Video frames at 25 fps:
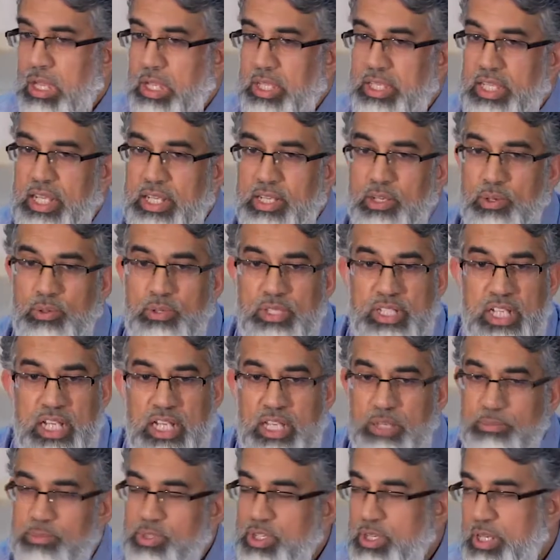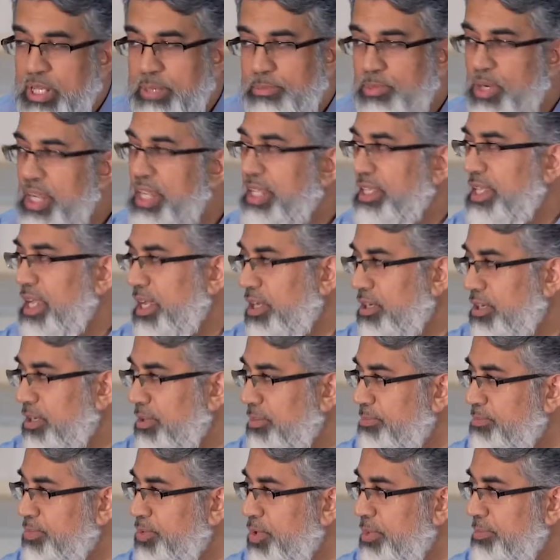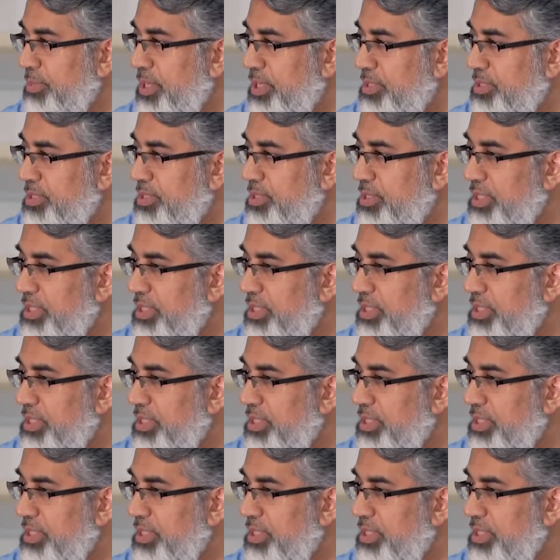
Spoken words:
They don't deliberately break that promise.